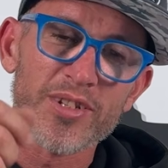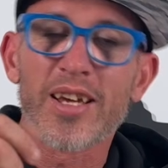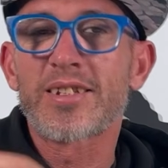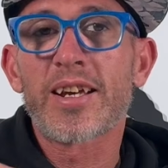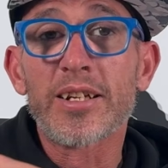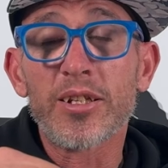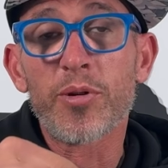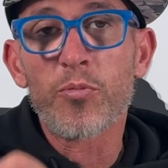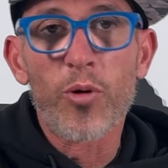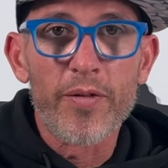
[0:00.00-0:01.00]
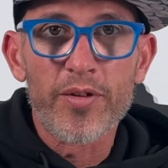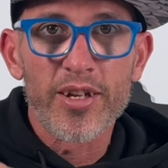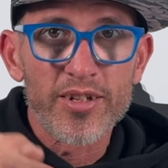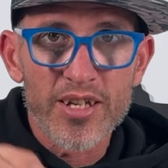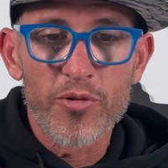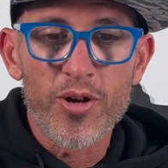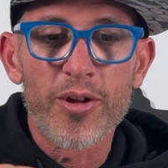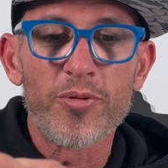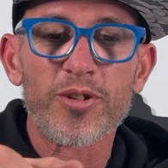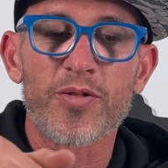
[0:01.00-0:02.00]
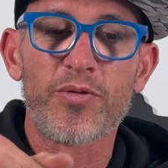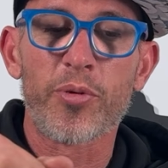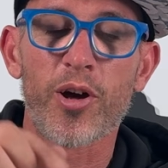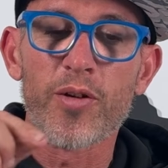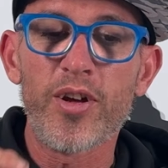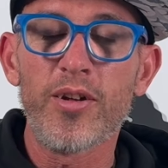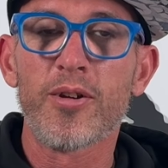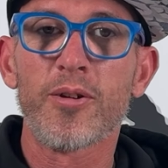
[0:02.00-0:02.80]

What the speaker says: It does take a little bit more effort than some of your other reels to flip it over.